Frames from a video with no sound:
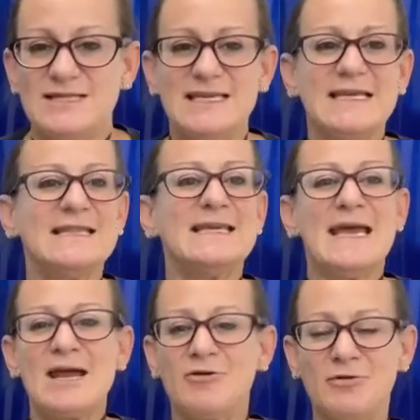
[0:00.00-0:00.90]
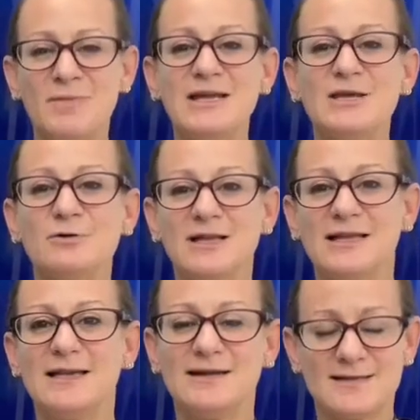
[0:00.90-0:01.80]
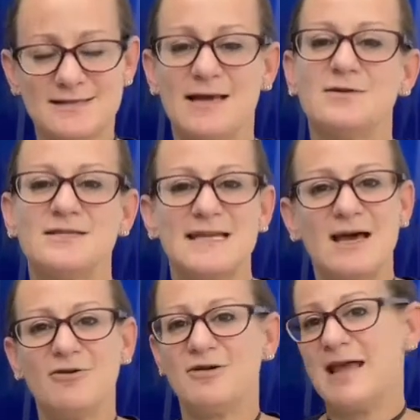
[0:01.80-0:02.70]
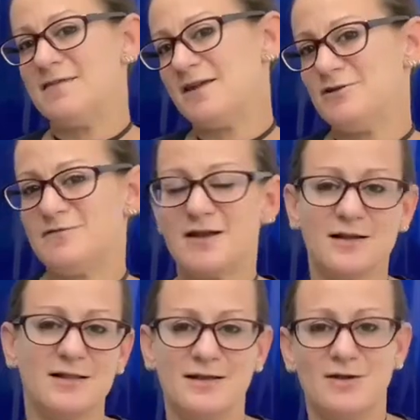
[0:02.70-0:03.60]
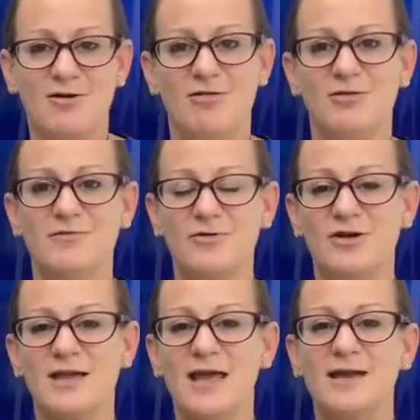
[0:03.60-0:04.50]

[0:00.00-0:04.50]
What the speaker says: It's in the air. The minute you clean, it settles down and then you've got to clean it all over again.